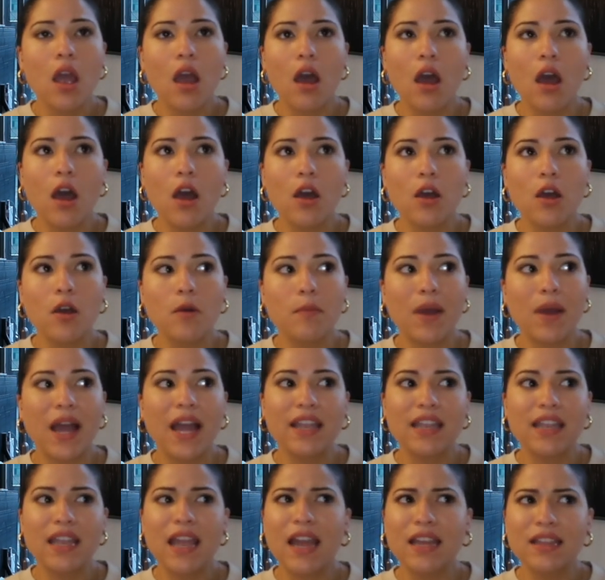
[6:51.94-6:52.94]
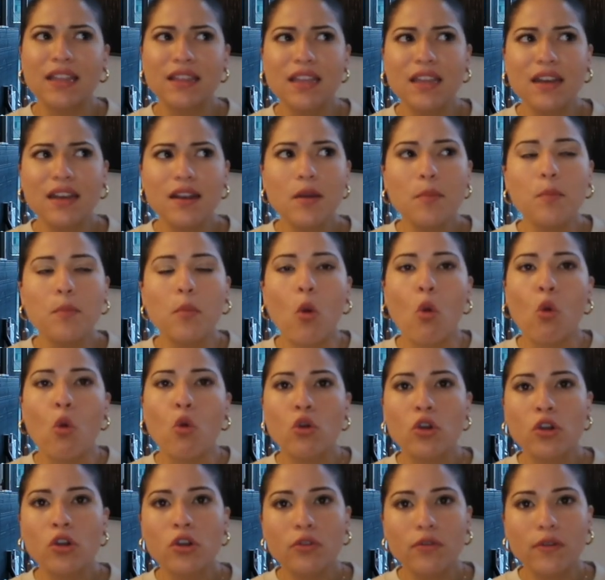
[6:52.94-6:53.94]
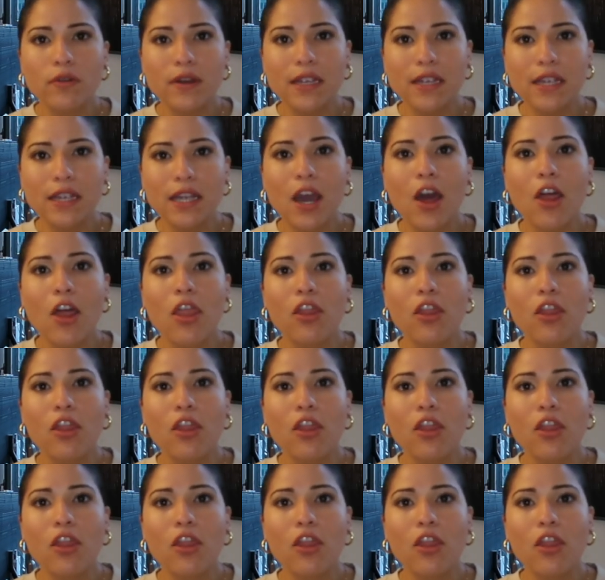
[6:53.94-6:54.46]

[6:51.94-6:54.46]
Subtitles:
I ended up ordering